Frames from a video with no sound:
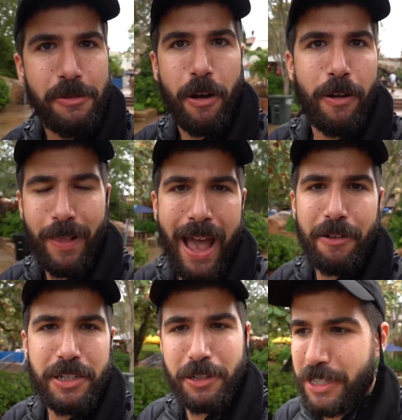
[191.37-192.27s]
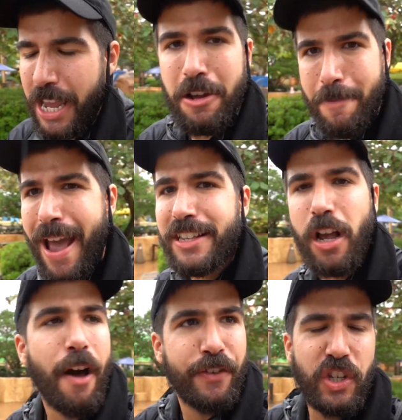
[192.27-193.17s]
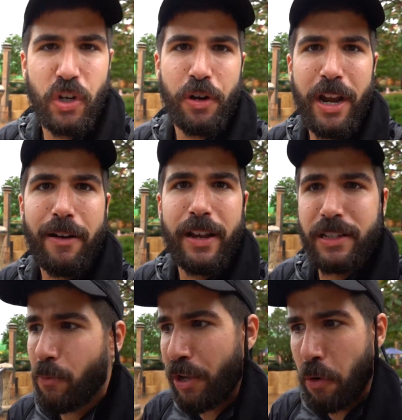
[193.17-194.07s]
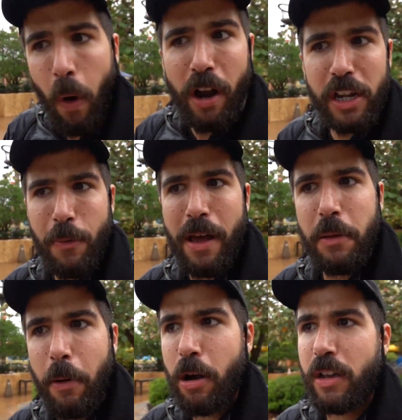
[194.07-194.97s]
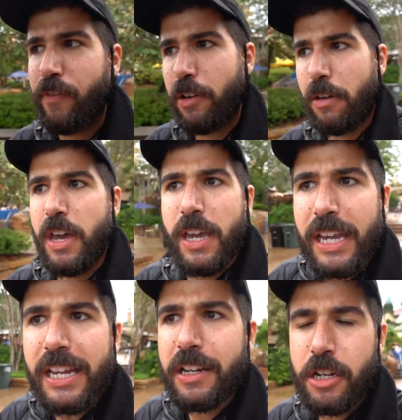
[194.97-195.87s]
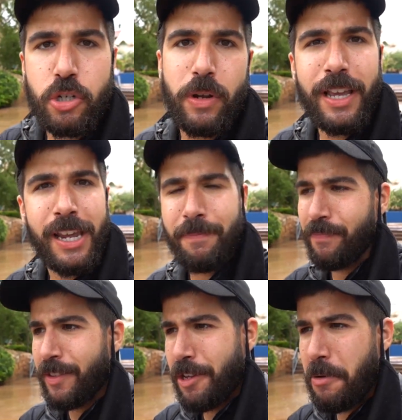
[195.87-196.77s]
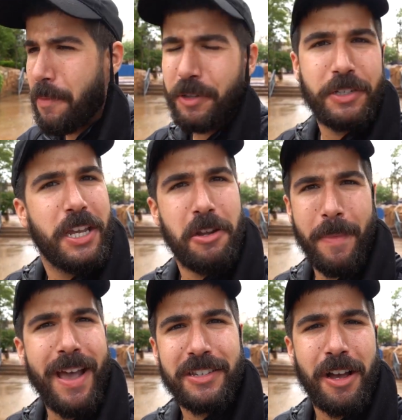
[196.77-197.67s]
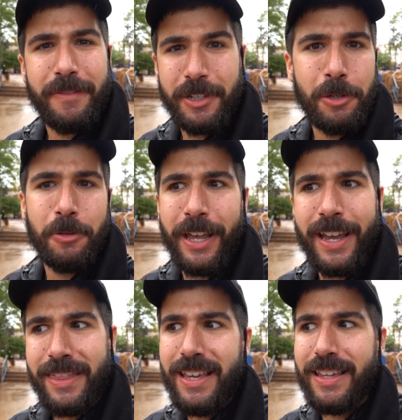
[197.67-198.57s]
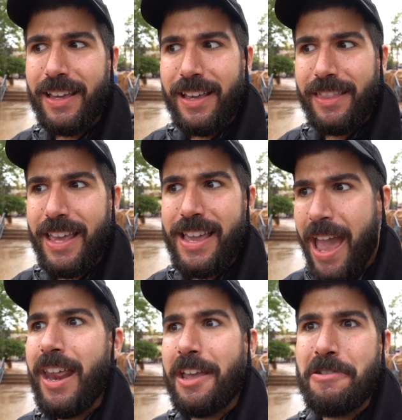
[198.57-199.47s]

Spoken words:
You are allowed to take your mask off in certain areas, and while you're walking around the park, if you're eating and drinking, you're able to take your mask off too. Like, I think they get it.